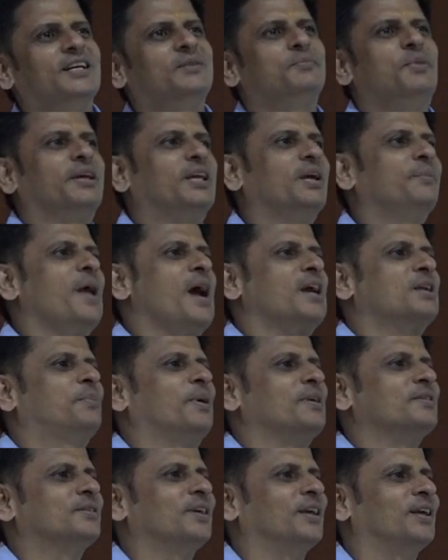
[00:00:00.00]
it became act per
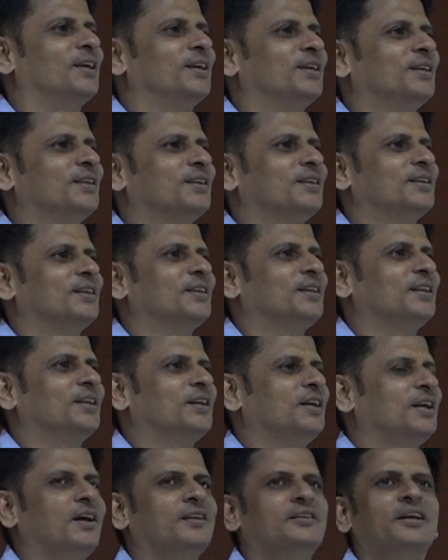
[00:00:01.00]
se.
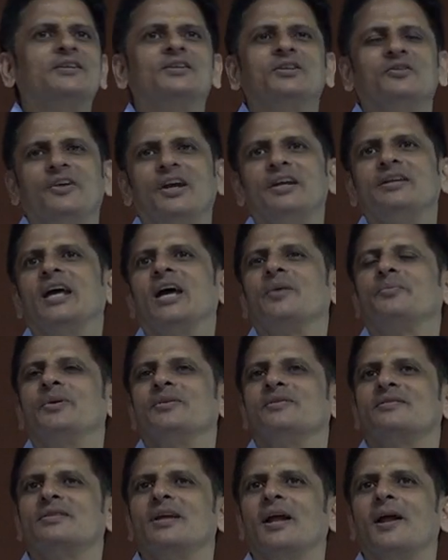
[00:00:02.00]
That's the way it
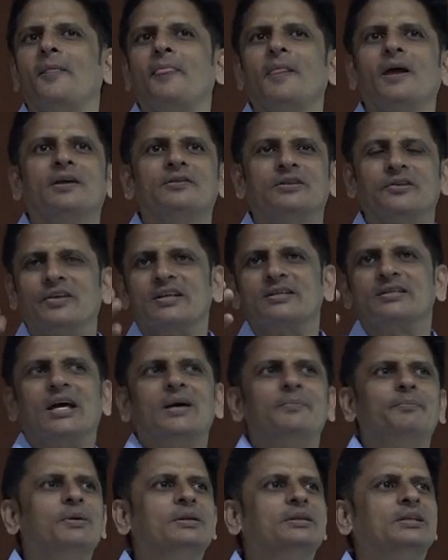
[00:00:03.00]
happens. So for
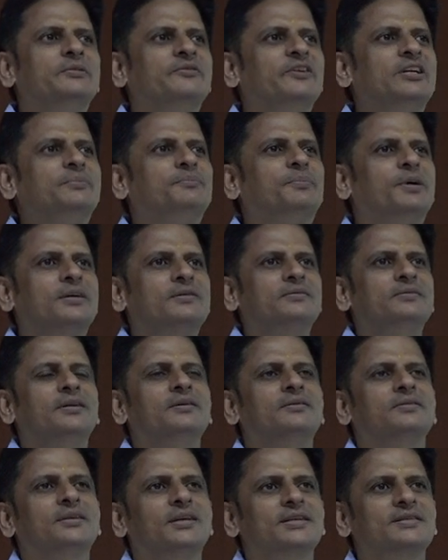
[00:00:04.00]
example, the very
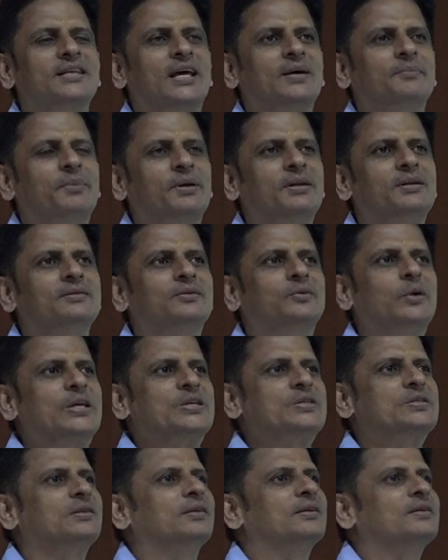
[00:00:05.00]
pertinent example in
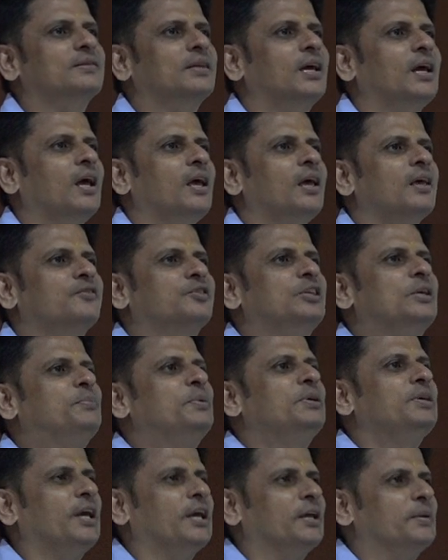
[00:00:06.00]
question is
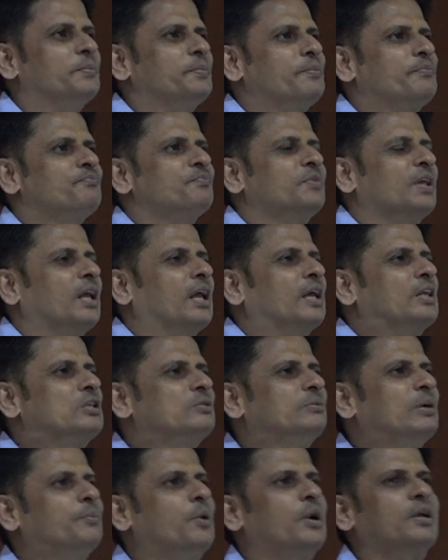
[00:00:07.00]
CPA,
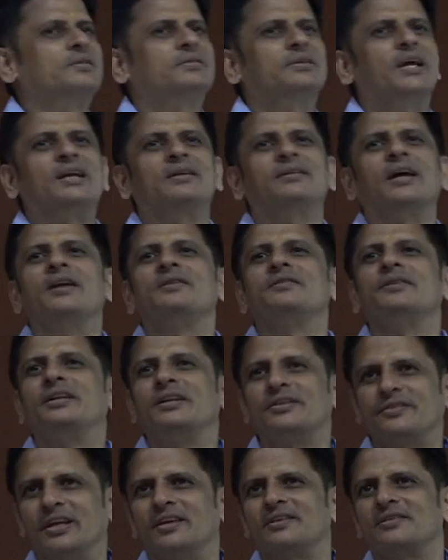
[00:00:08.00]
Consumer Protection Act
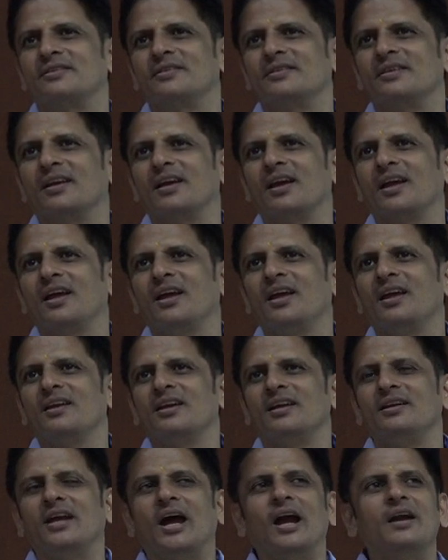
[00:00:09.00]
1986.
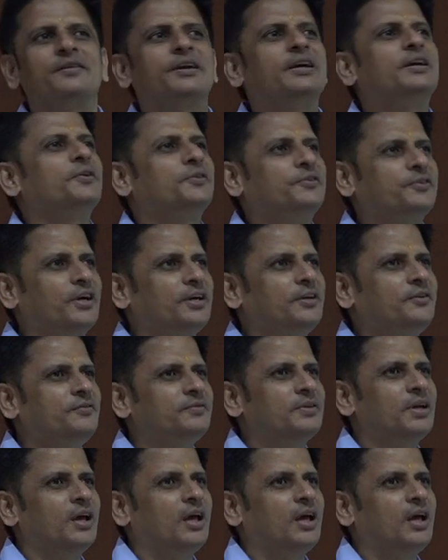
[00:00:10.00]
In 1985,